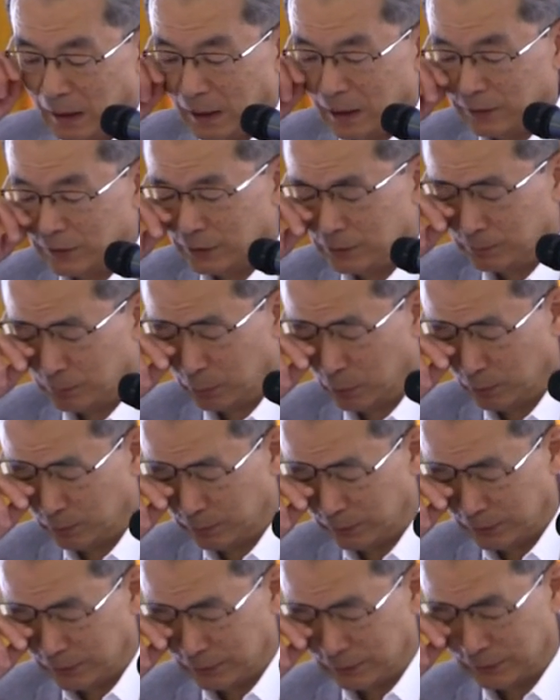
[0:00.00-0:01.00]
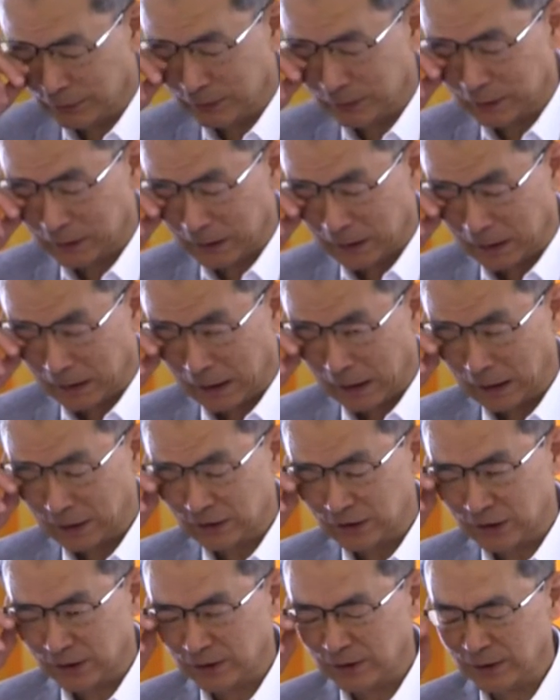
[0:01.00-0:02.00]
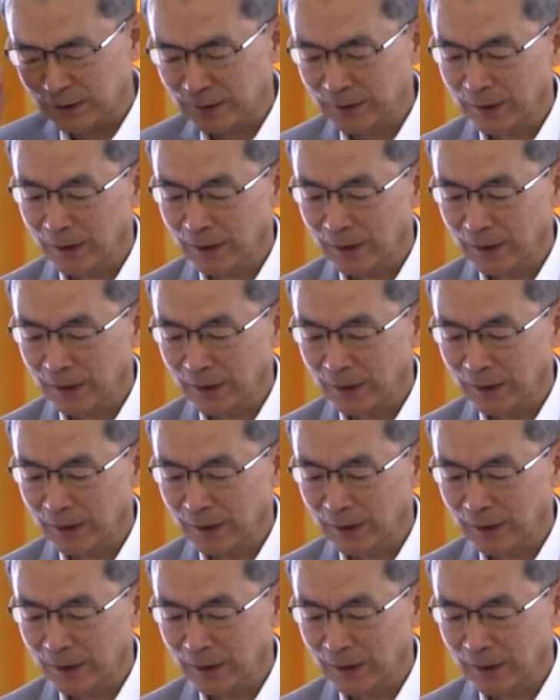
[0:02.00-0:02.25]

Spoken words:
this province actually